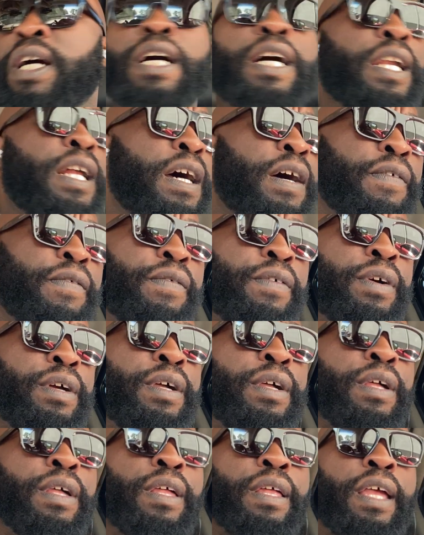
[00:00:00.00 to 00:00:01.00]
cut off
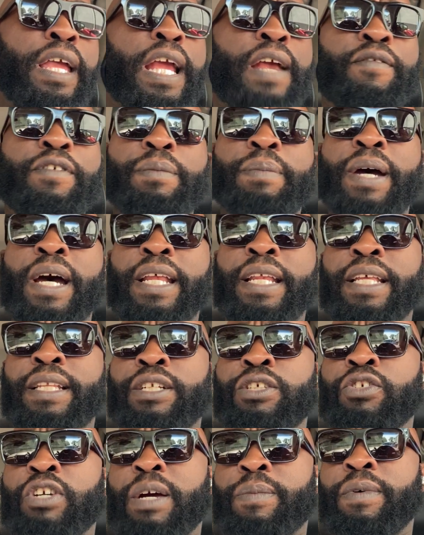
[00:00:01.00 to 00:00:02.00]
everybody at the
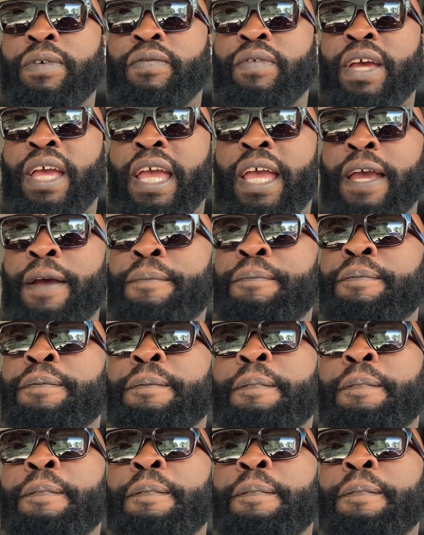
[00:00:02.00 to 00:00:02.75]
drop of a hat.